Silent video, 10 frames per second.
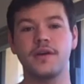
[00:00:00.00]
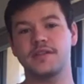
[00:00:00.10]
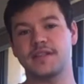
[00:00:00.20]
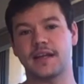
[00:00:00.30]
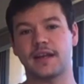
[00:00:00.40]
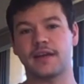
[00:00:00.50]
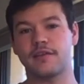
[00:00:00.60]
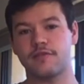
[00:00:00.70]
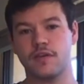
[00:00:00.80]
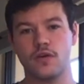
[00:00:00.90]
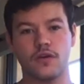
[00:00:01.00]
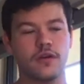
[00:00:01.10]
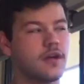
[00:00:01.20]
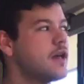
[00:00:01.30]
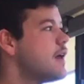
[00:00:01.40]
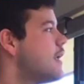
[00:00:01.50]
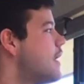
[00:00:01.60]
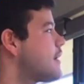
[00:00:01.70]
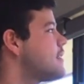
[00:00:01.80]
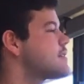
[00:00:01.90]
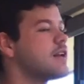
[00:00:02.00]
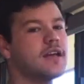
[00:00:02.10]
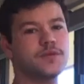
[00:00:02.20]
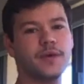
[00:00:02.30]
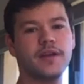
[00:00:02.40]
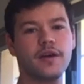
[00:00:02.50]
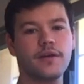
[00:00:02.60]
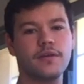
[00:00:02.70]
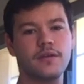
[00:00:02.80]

ceiling and floor like this glass window.